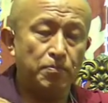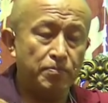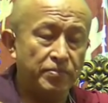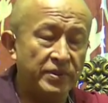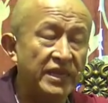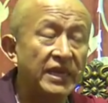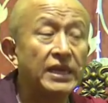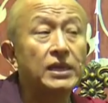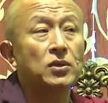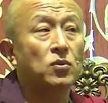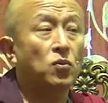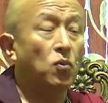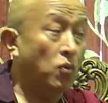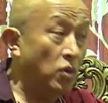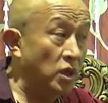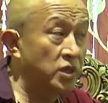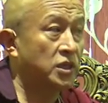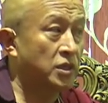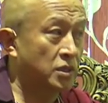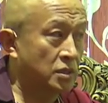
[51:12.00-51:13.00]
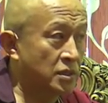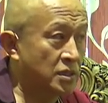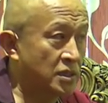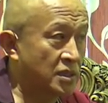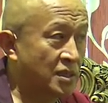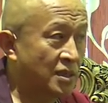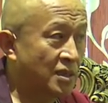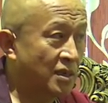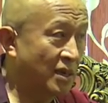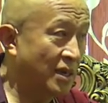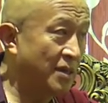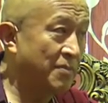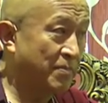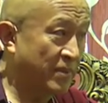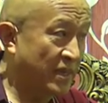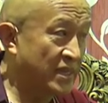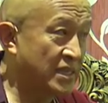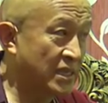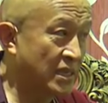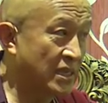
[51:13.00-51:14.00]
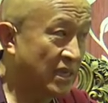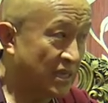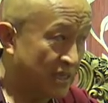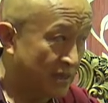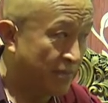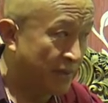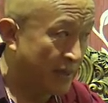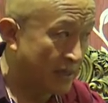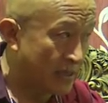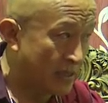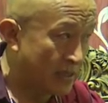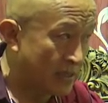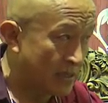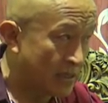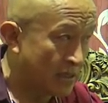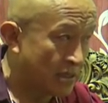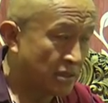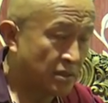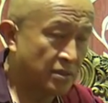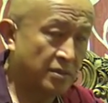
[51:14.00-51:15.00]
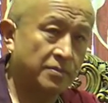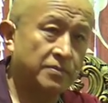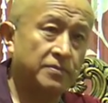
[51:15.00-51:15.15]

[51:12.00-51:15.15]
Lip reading: brainwashers are basically Tibetans.